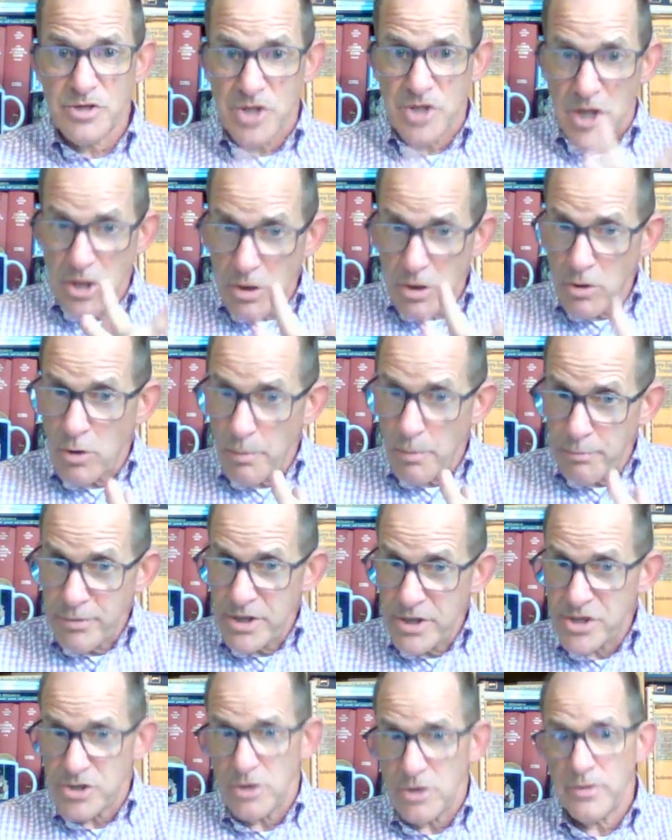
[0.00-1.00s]
was the local
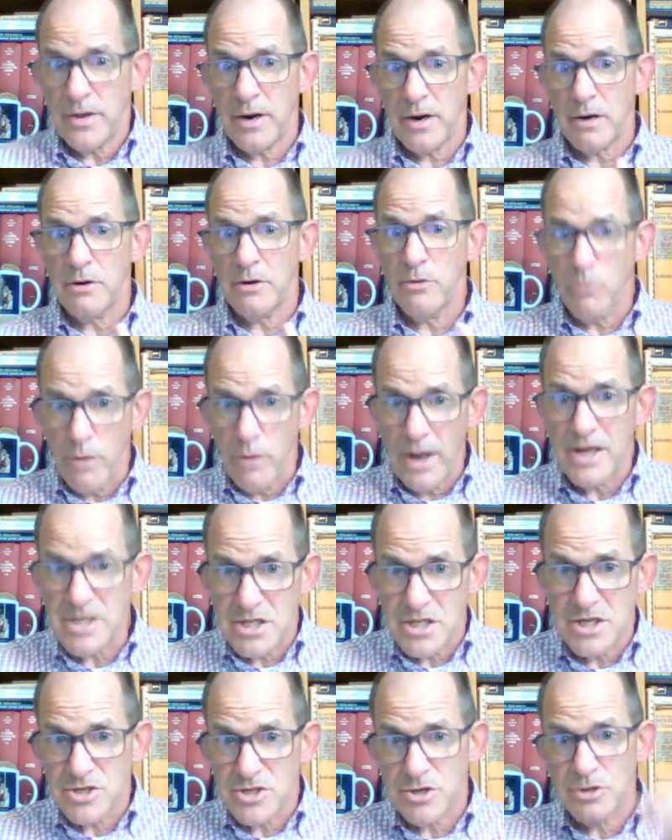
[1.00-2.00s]
preacher there who
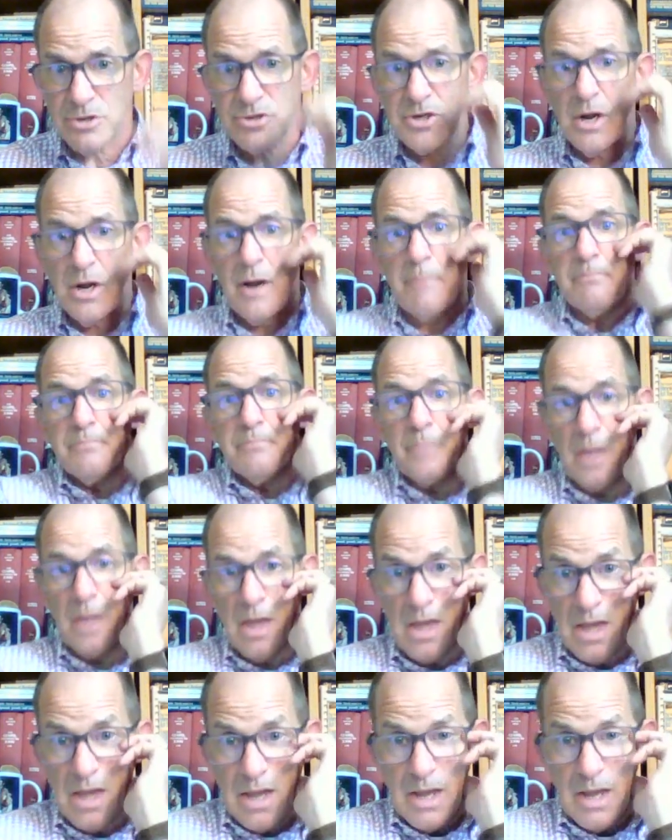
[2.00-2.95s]
raised this church up